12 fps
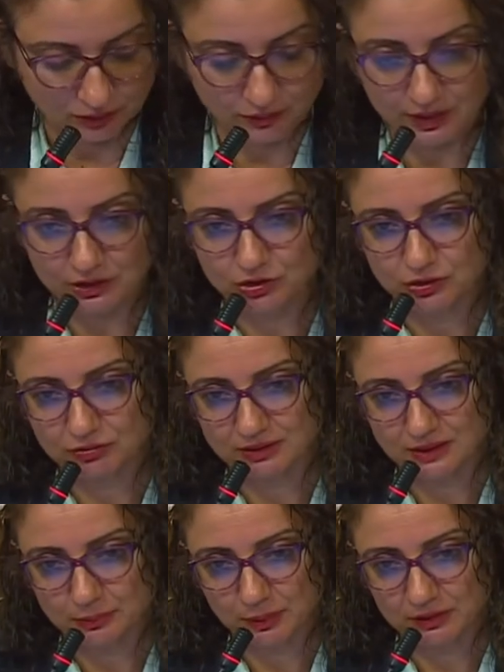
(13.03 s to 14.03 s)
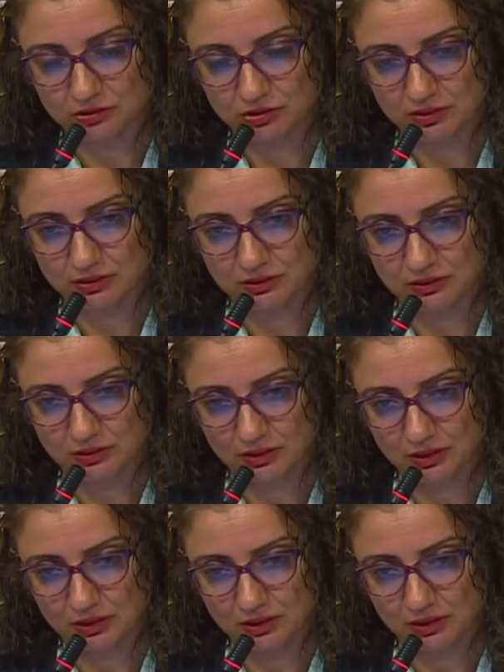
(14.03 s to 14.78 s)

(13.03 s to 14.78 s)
on the issue of suspension